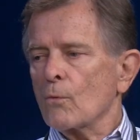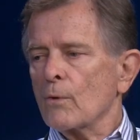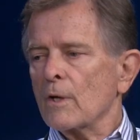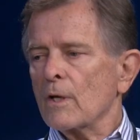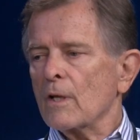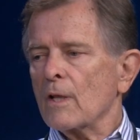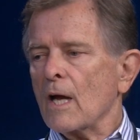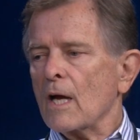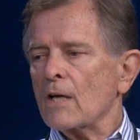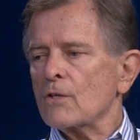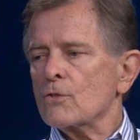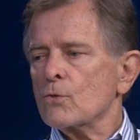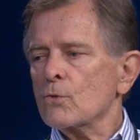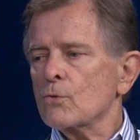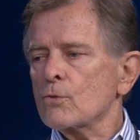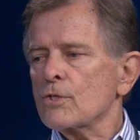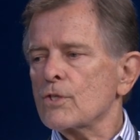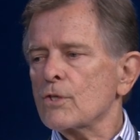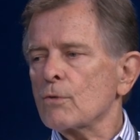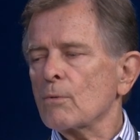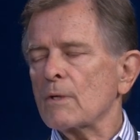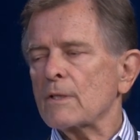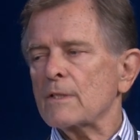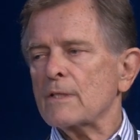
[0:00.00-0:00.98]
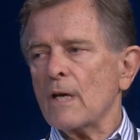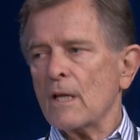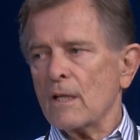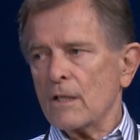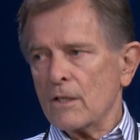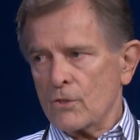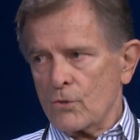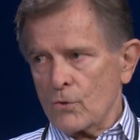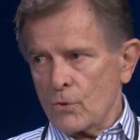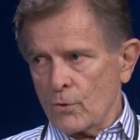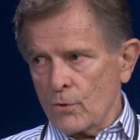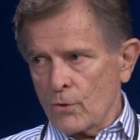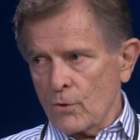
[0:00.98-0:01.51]
realize who she was, tell
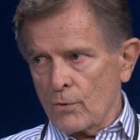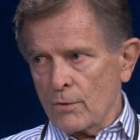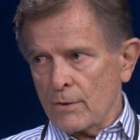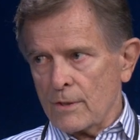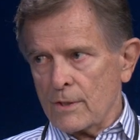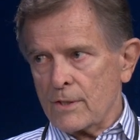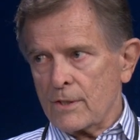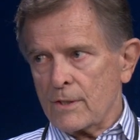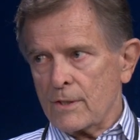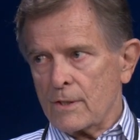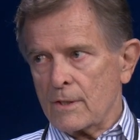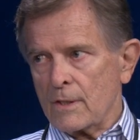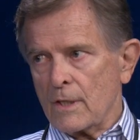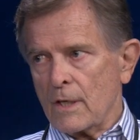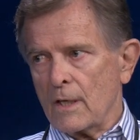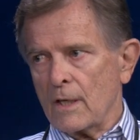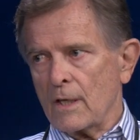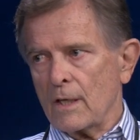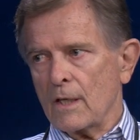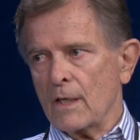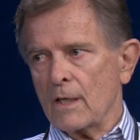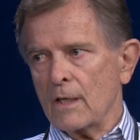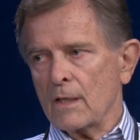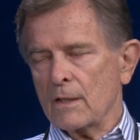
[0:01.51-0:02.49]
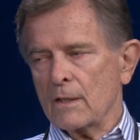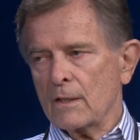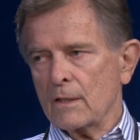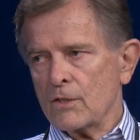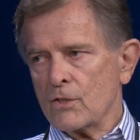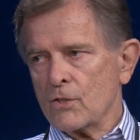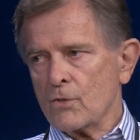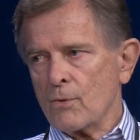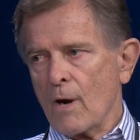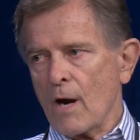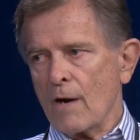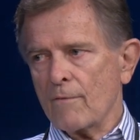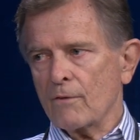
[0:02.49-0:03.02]
us who Eunice uh,
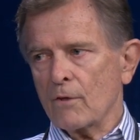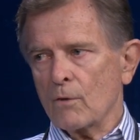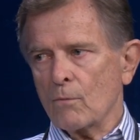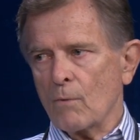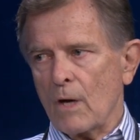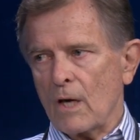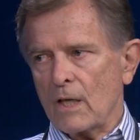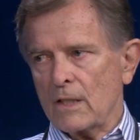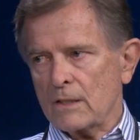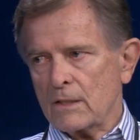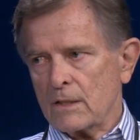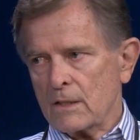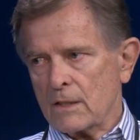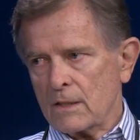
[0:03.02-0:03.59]
Shriver was.